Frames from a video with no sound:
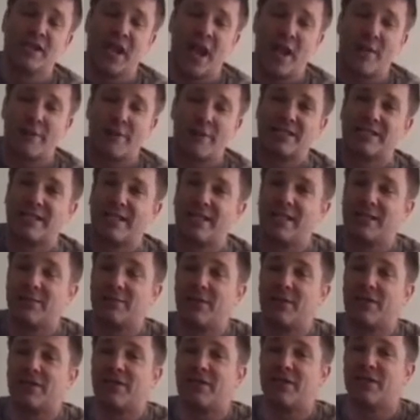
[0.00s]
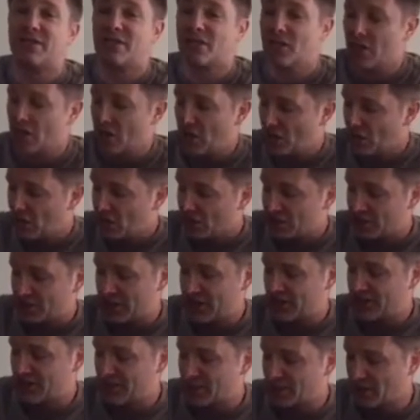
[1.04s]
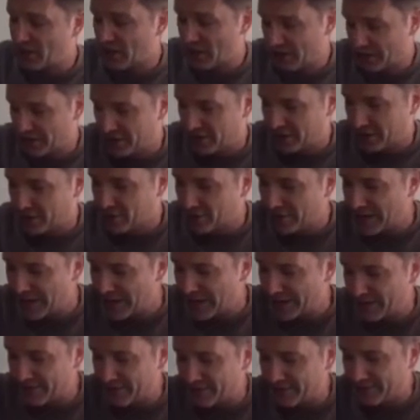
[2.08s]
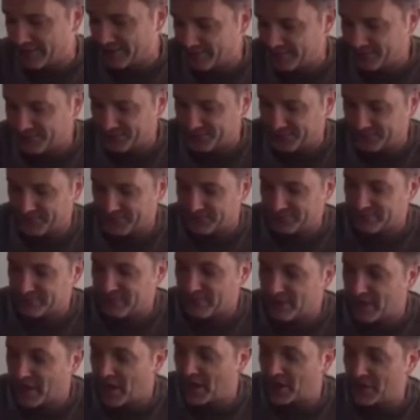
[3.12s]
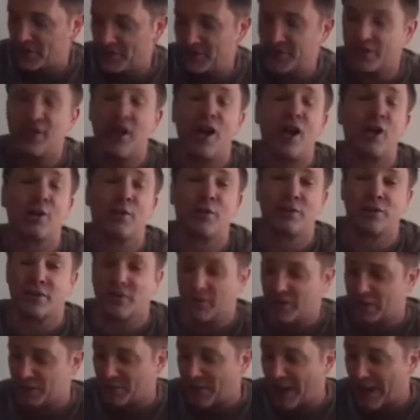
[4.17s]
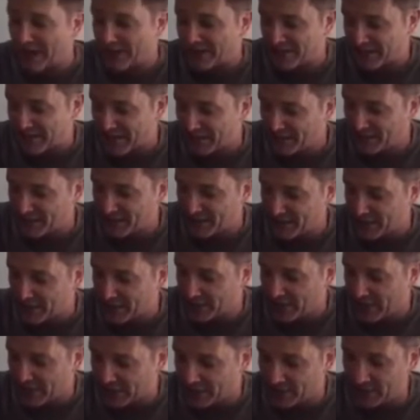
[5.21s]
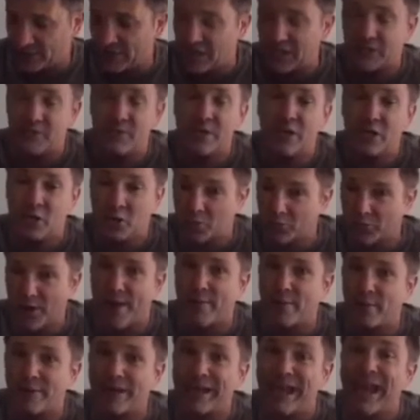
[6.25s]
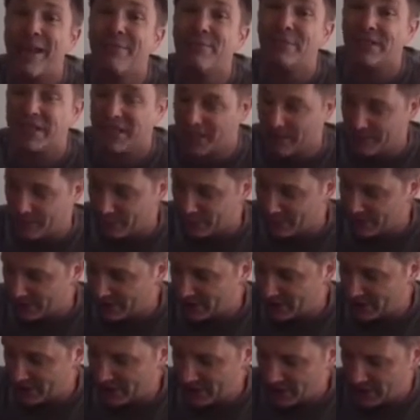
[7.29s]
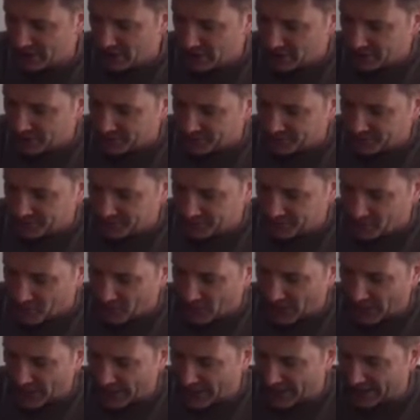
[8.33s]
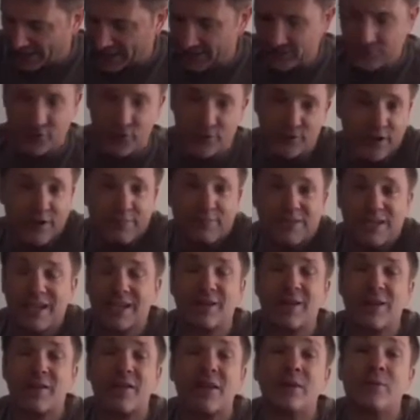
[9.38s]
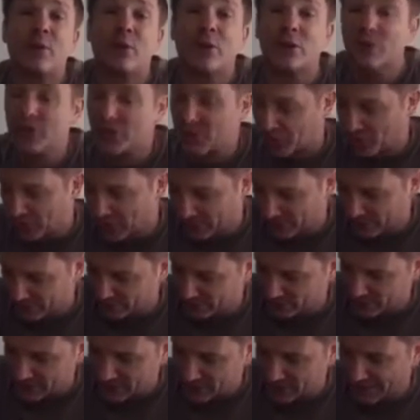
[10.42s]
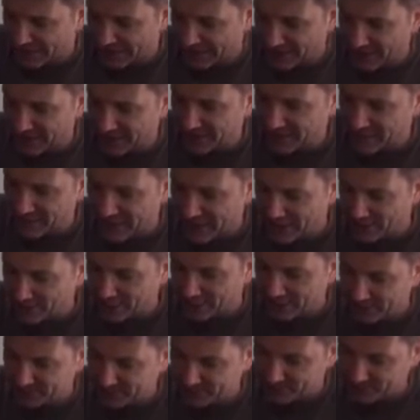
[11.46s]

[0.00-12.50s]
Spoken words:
the comic selling business, chances are you get hundreds and hundreds of these boxes every year, and if you're like me, you probably empty them. And after they're empty, I don't have any more use for them. So I cut them up.